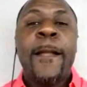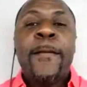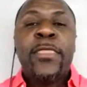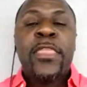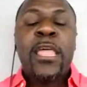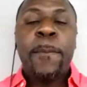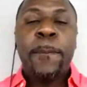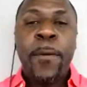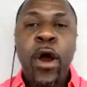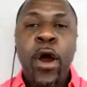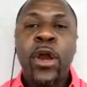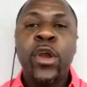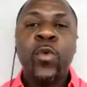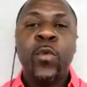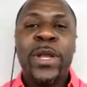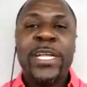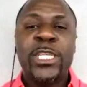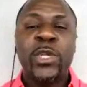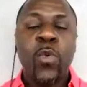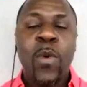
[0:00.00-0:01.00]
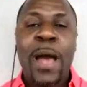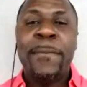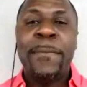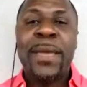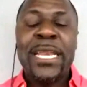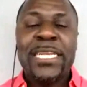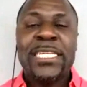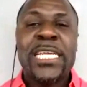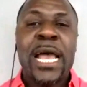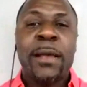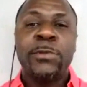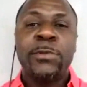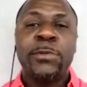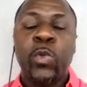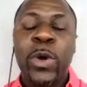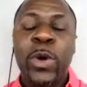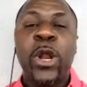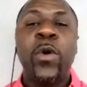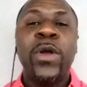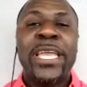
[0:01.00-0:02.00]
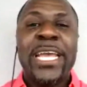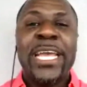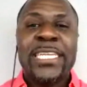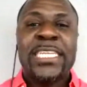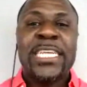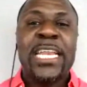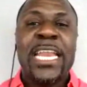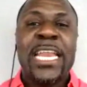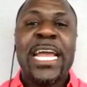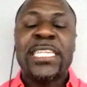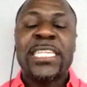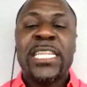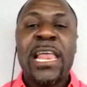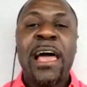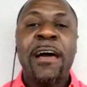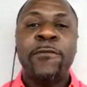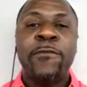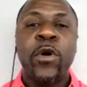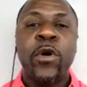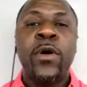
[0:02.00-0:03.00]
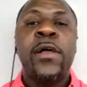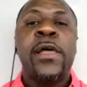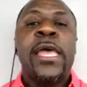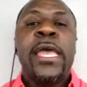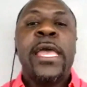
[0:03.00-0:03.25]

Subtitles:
That part of the reason why many times we don't get to the next level